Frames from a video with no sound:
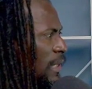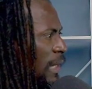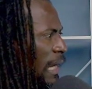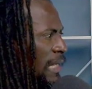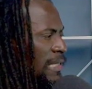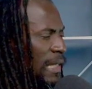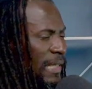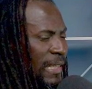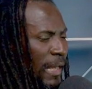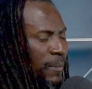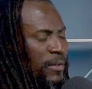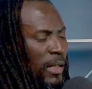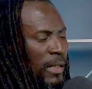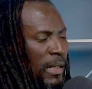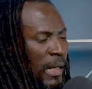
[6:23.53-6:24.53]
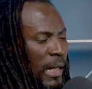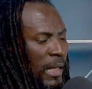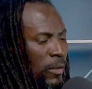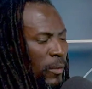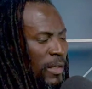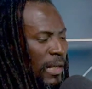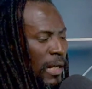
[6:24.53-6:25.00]
It's a capture card
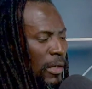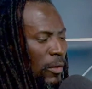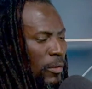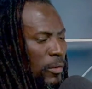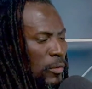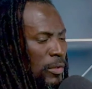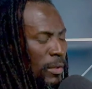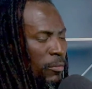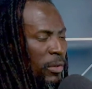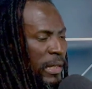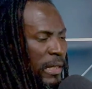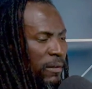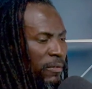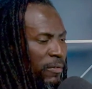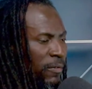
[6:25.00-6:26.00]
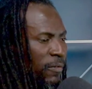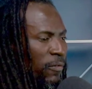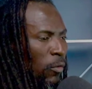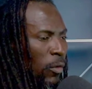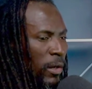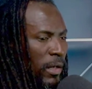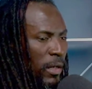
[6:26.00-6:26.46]
which allow you to bring in
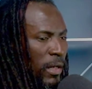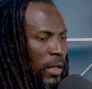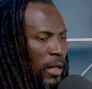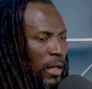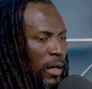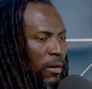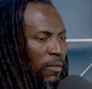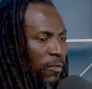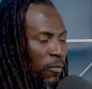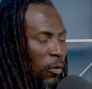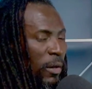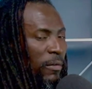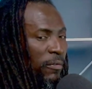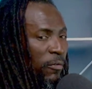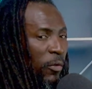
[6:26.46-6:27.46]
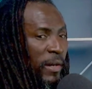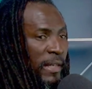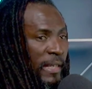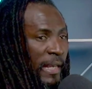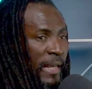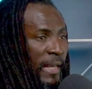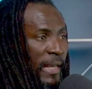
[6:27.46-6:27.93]
four
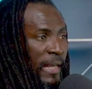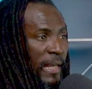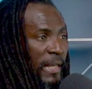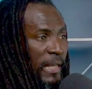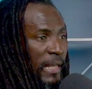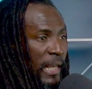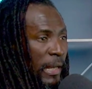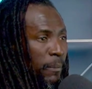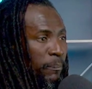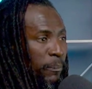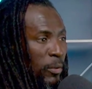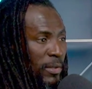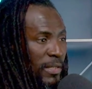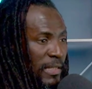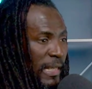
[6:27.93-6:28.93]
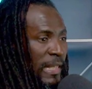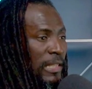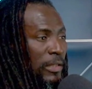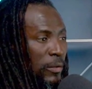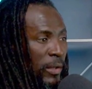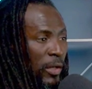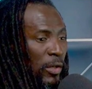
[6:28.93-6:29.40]
4K inputs
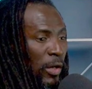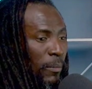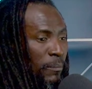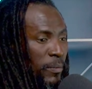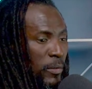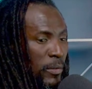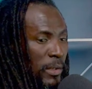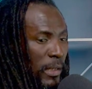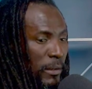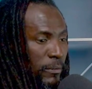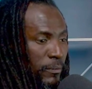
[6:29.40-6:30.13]
into your computer.